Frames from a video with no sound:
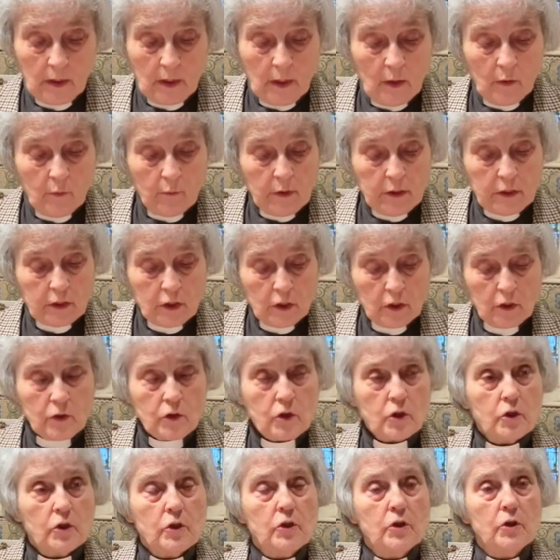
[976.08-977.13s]
We too
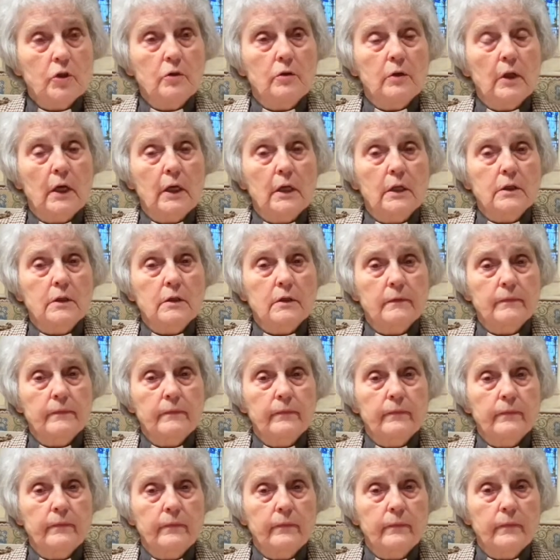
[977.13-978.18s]
should do that.
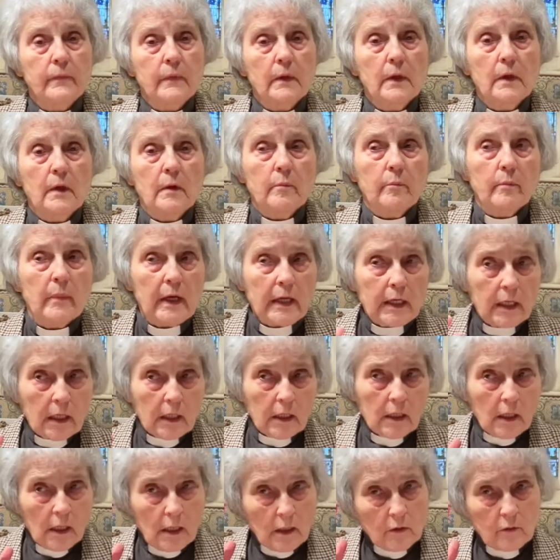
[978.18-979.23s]
Make a
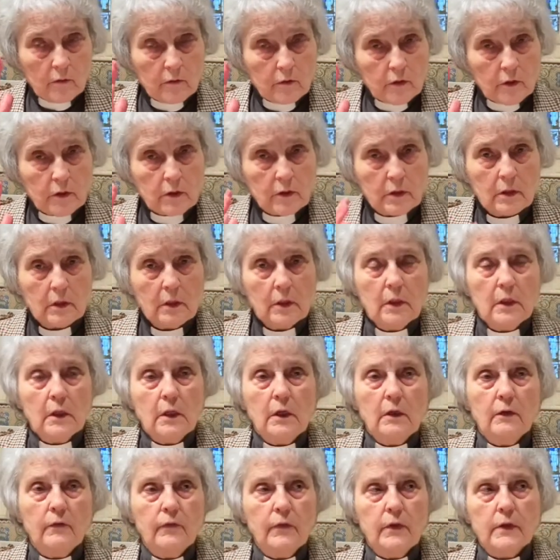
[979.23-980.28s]
note
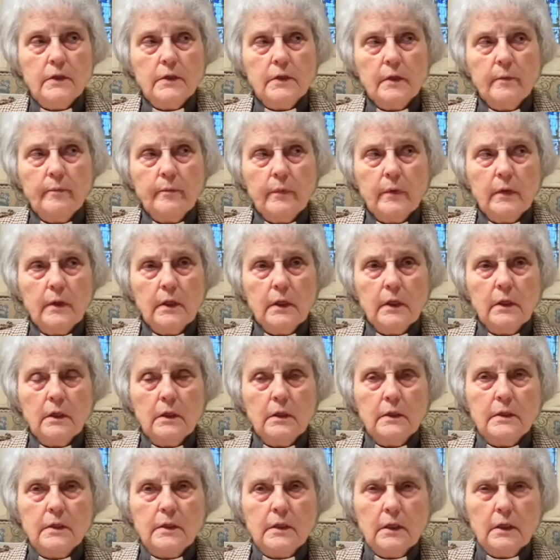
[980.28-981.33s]
if there's something
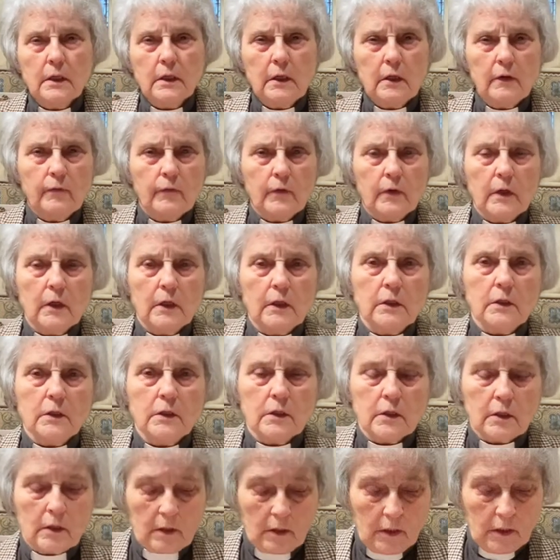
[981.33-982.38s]
significant
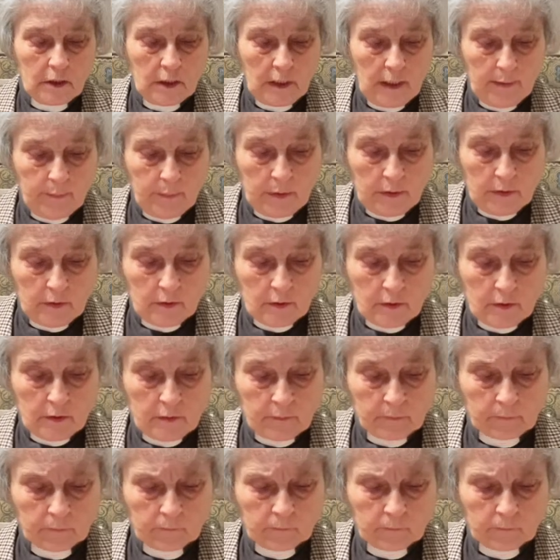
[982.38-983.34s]
that happens.